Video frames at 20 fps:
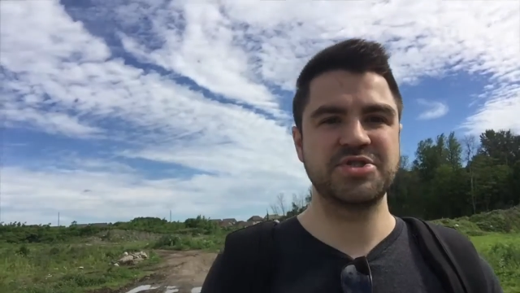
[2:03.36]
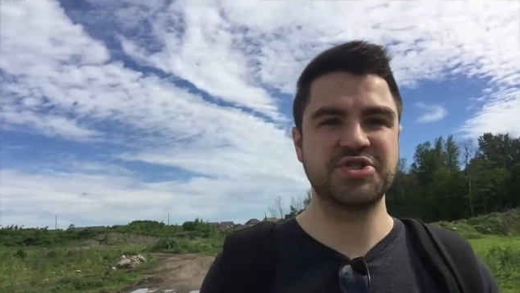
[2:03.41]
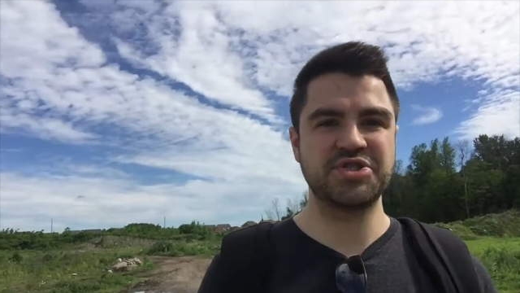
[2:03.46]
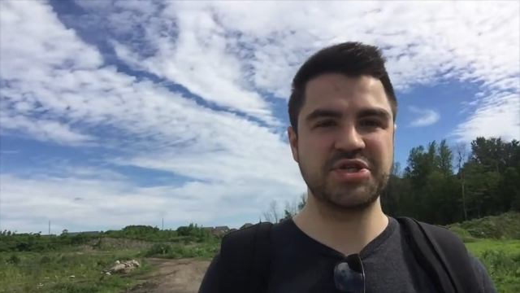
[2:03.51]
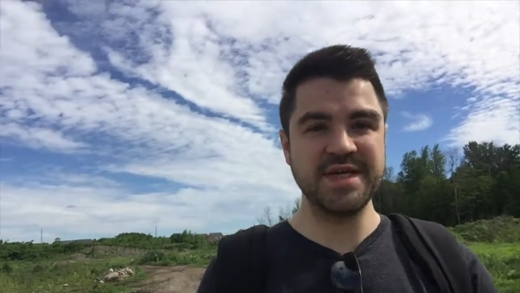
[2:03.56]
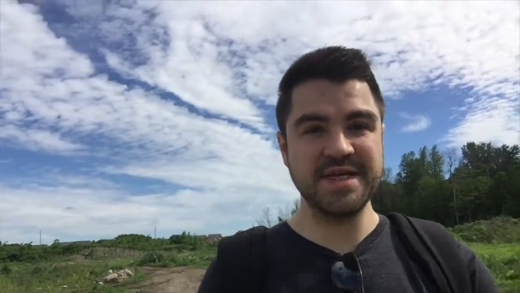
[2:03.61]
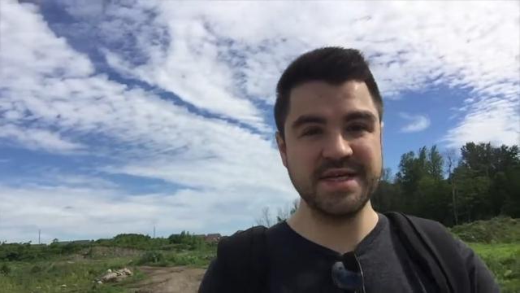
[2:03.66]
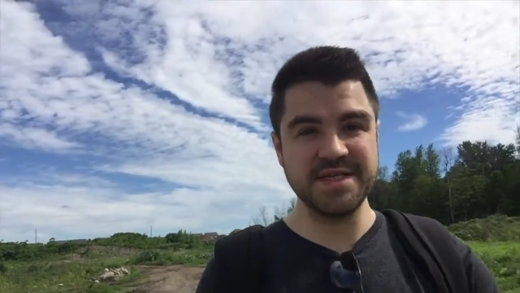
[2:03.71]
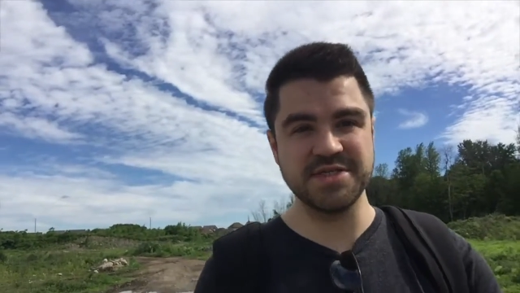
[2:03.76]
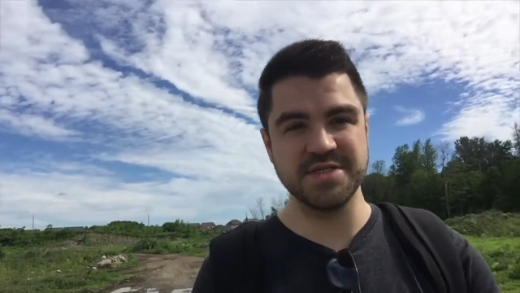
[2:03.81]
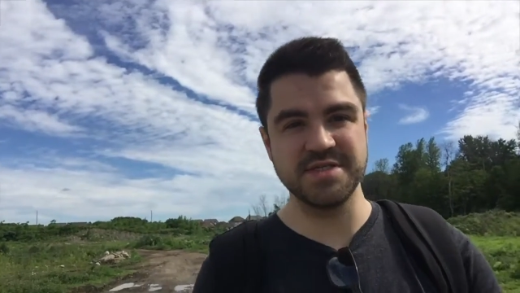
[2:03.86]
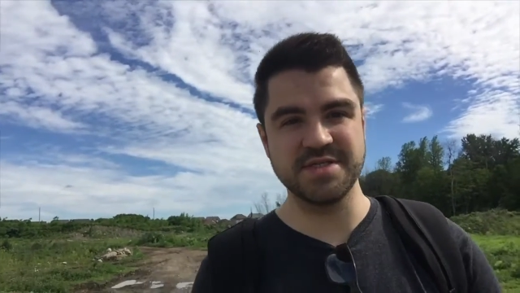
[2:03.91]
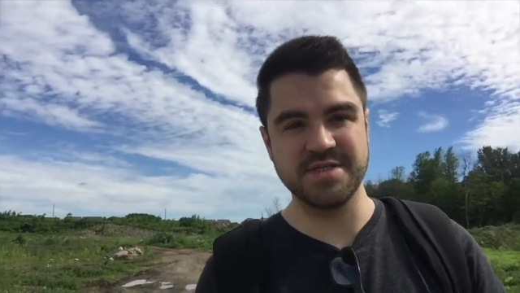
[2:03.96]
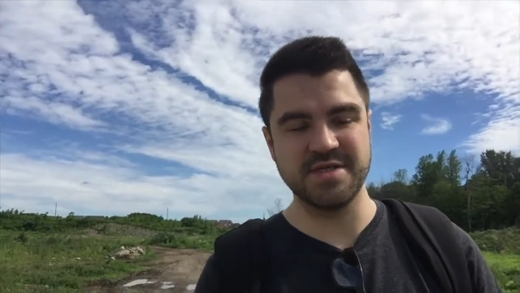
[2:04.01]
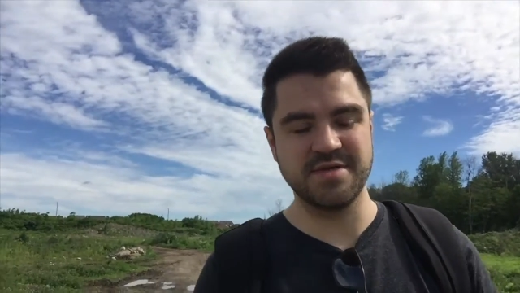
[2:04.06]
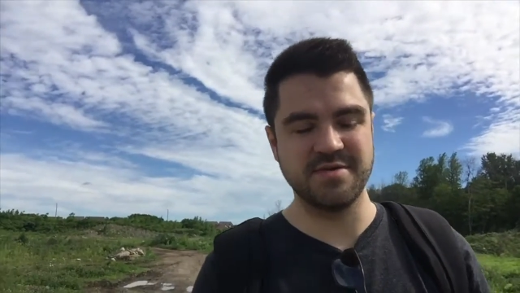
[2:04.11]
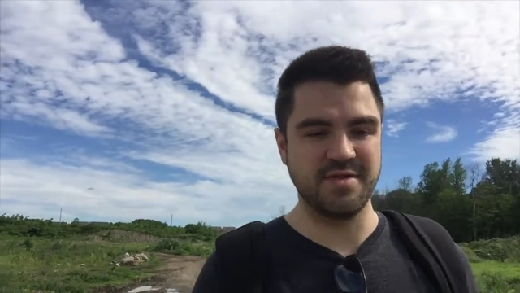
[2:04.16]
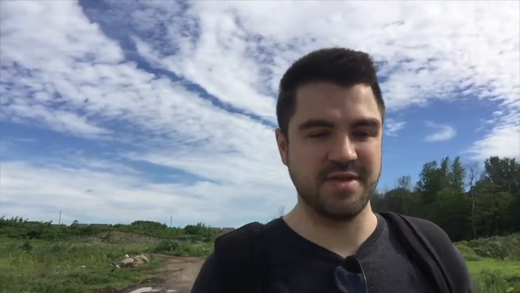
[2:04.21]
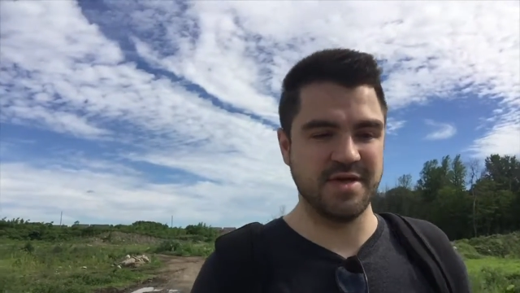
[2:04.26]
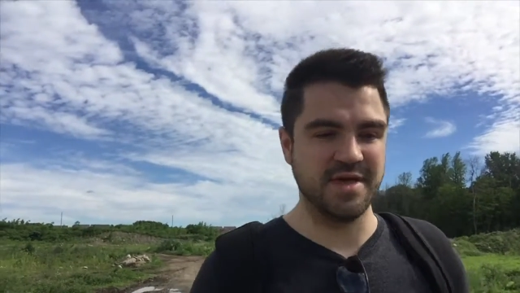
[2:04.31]
changes
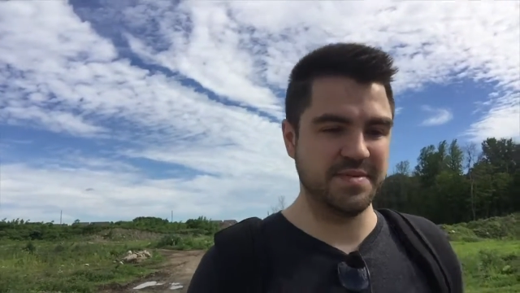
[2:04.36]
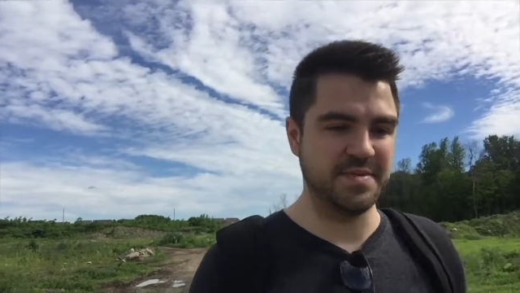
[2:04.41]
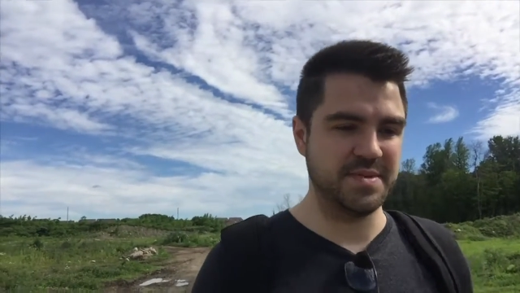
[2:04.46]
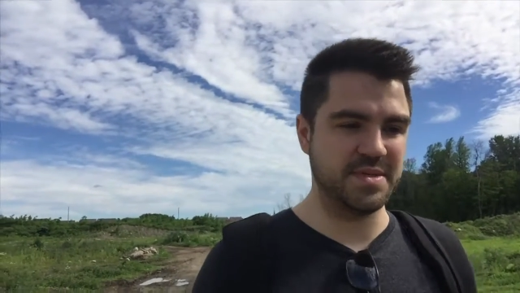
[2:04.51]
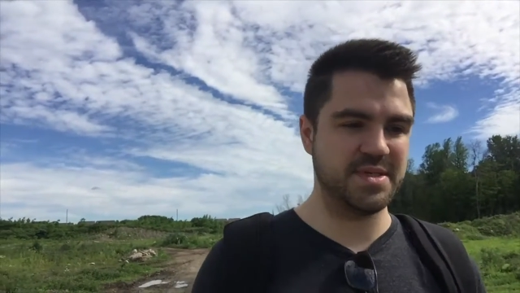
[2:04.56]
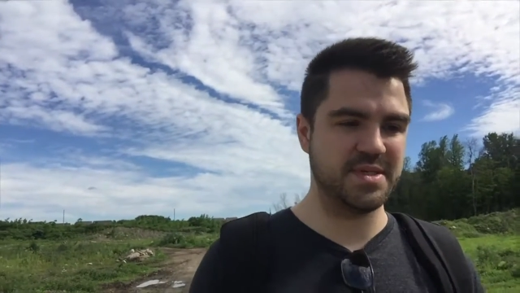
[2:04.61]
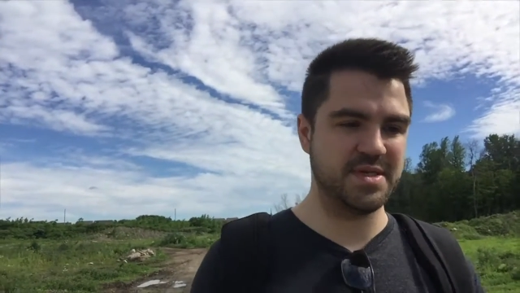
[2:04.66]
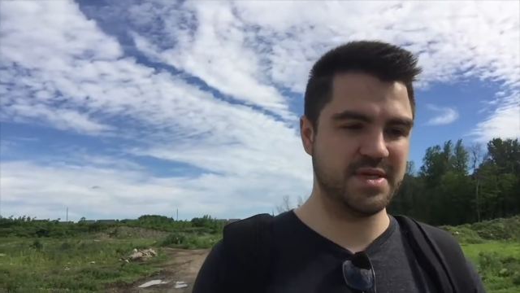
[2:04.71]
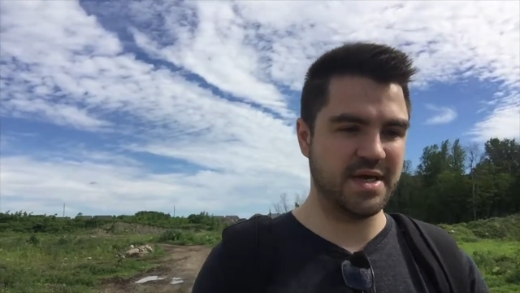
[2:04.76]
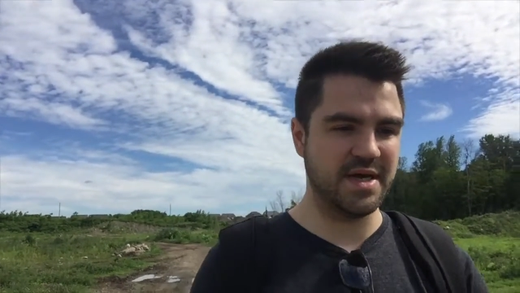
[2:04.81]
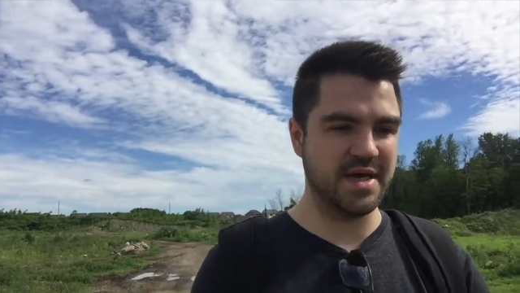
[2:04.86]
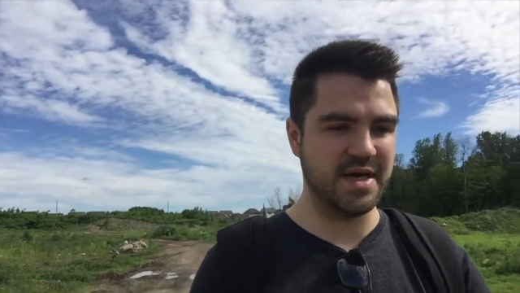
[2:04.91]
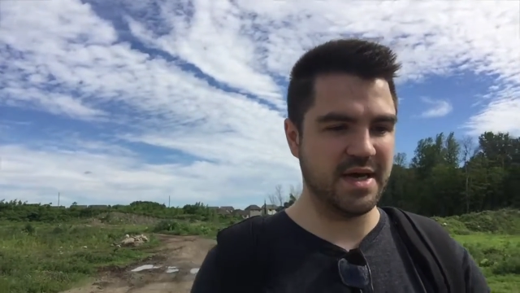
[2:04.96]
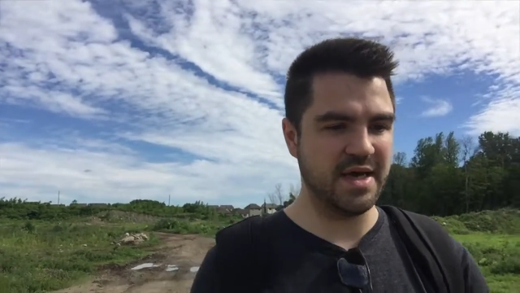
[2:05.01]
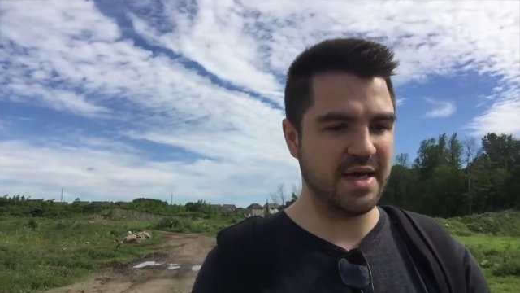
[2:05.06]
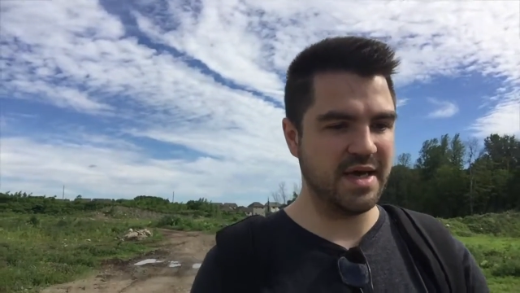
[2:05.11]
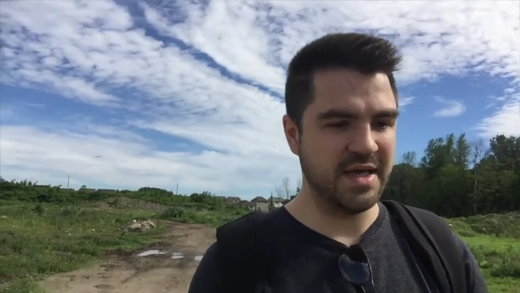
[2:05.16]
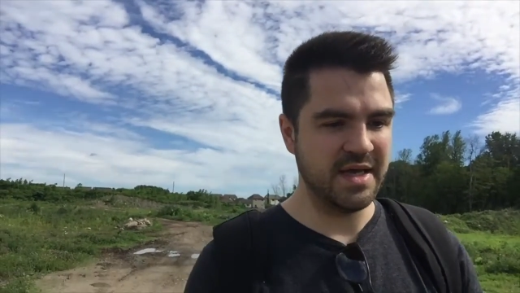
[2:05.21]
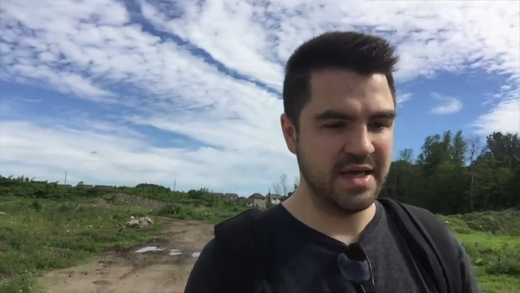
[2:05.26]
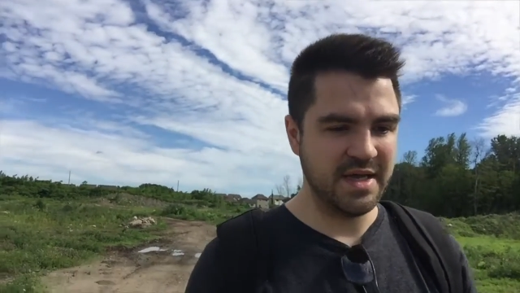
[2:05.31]
in our lives,
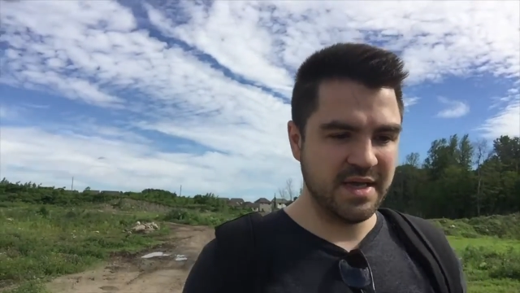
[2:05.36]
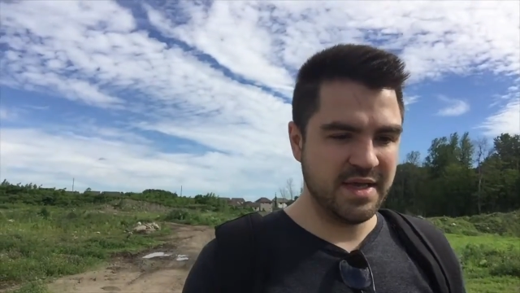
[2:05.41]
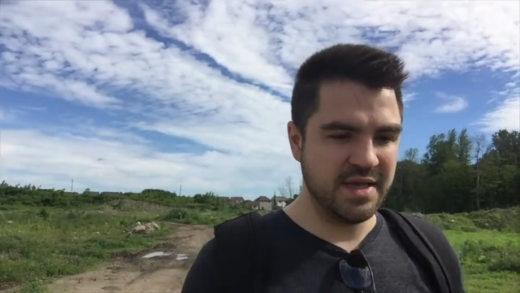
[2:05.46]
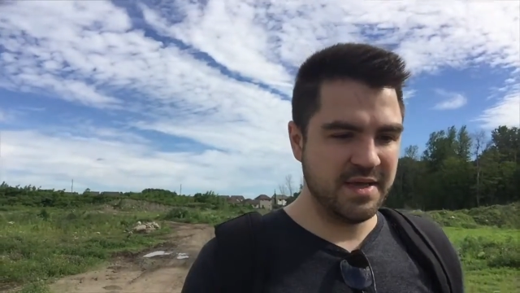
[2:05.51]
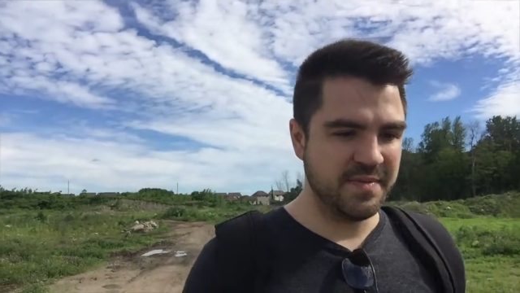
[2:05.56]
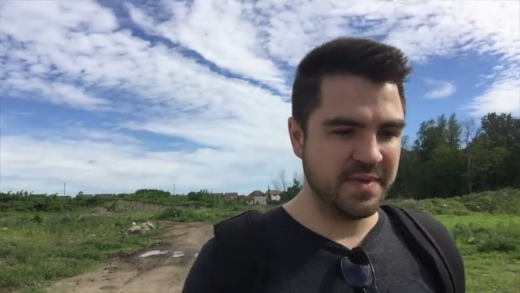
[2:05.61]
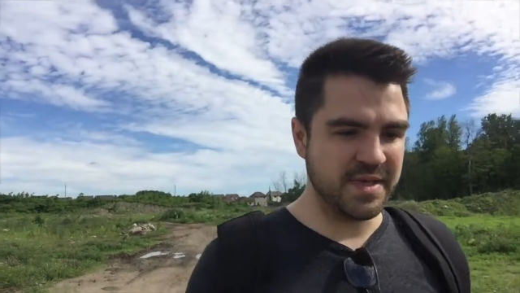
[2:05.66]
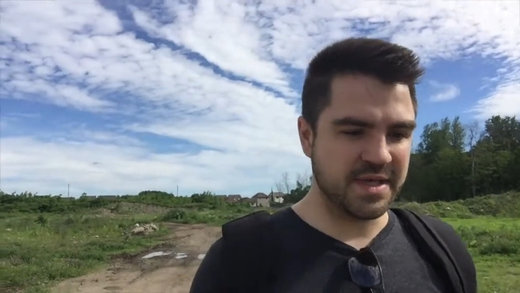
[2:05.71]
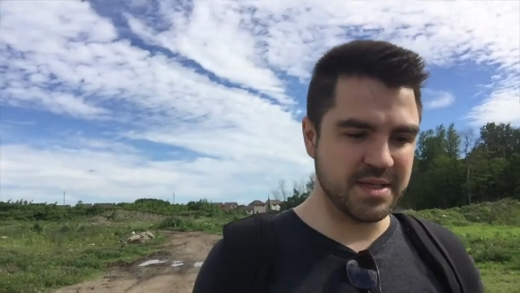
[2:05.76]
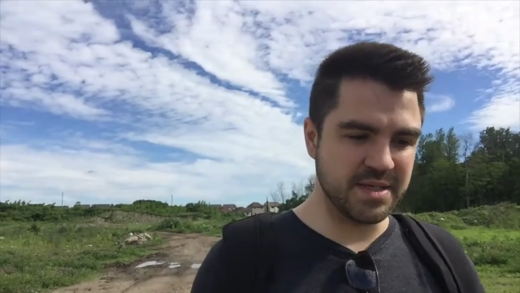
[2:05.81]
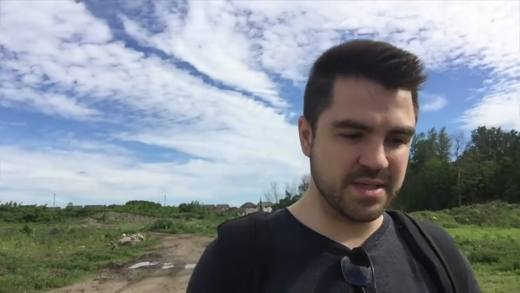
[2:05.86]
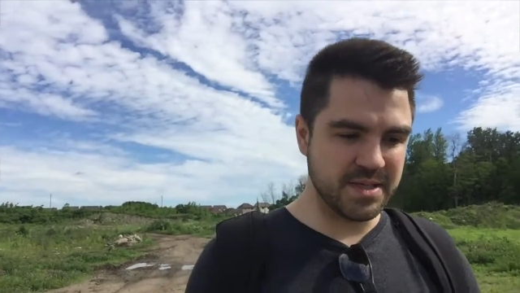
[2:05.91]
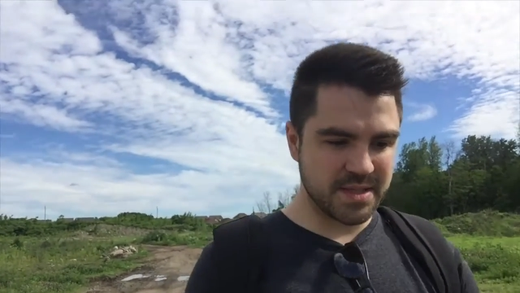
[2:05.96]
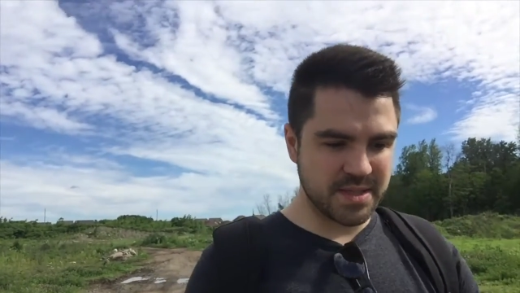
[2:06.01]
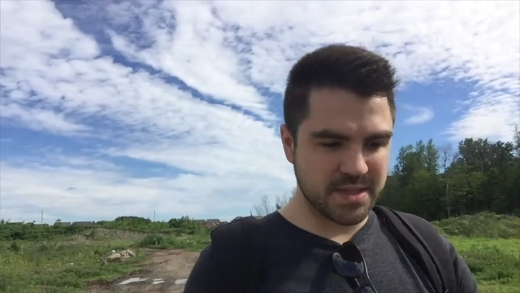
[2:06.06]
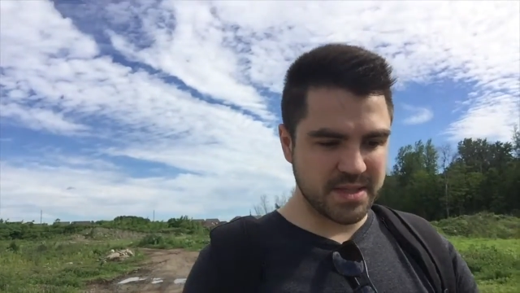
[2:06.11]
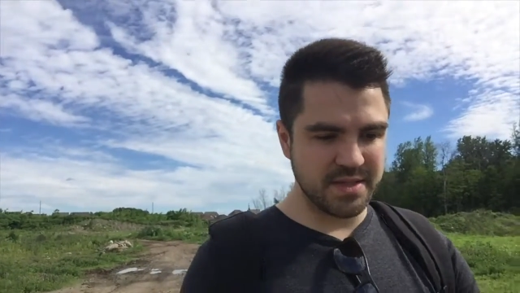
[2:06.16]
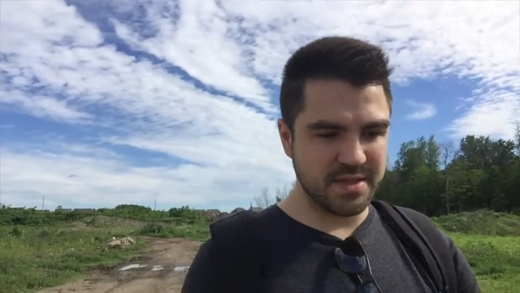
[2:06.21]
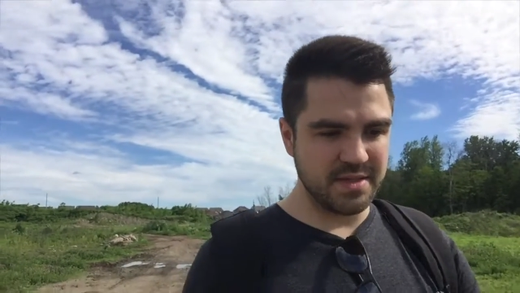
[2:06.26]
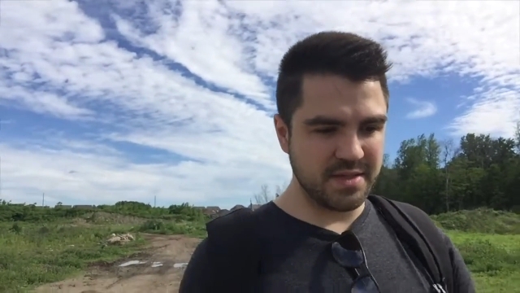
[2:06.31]

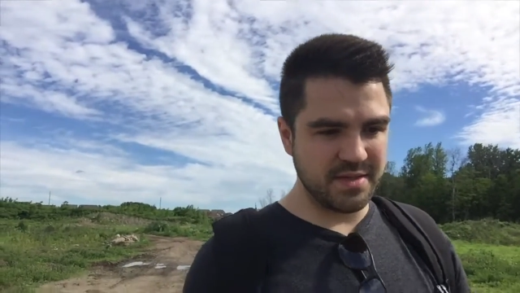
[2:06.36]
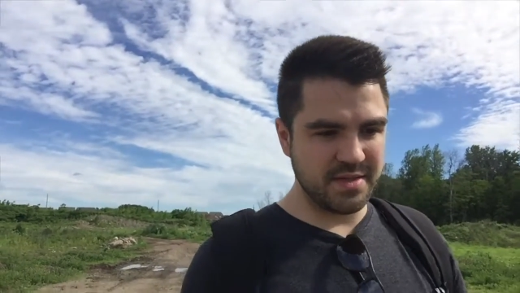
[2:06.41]
because